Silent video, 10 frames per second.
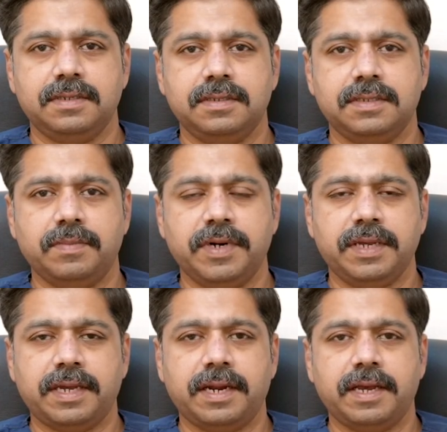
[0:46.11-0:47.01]
Somebody
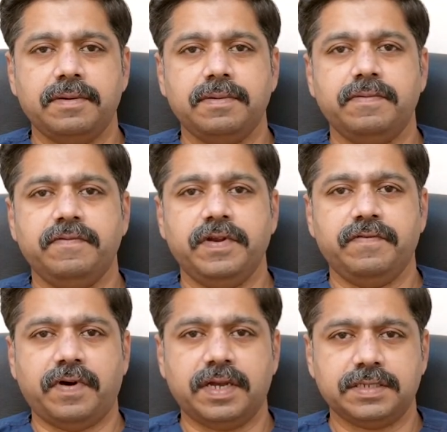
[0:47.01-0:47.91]
can have very
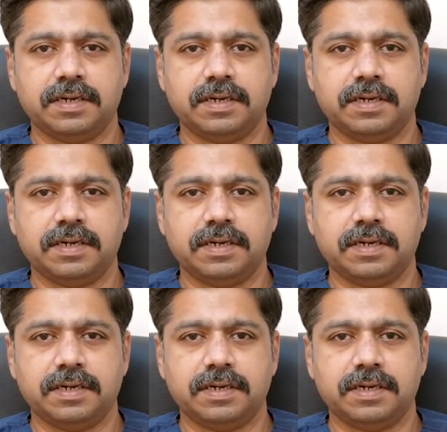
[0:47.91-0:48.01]
fast